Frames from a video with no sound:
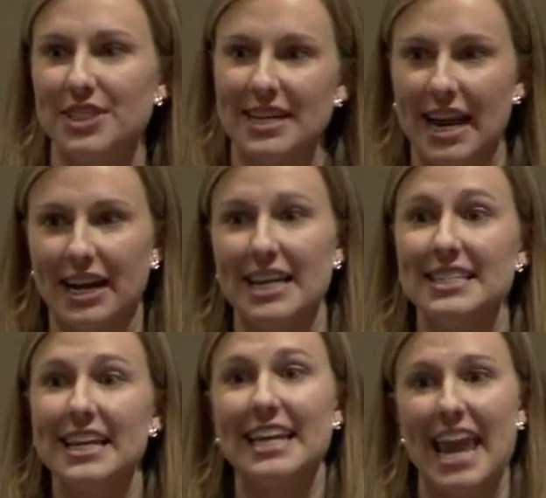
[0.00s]
in
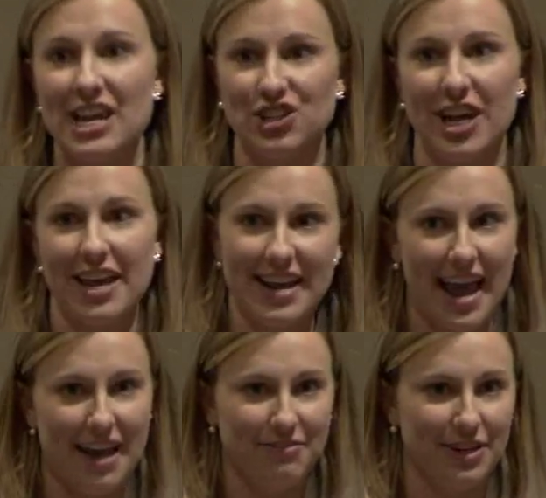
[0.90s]
areas like Asia and
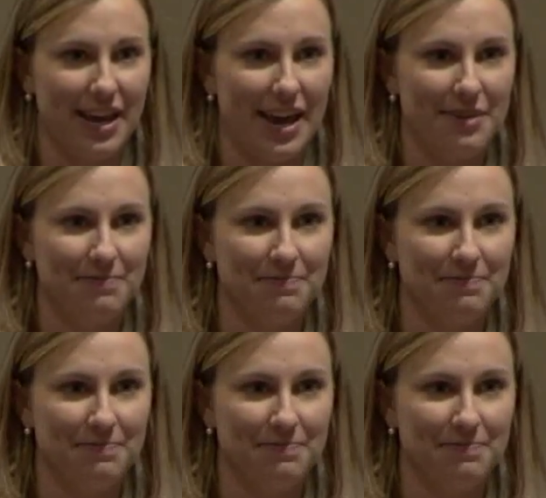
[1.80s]
Africa.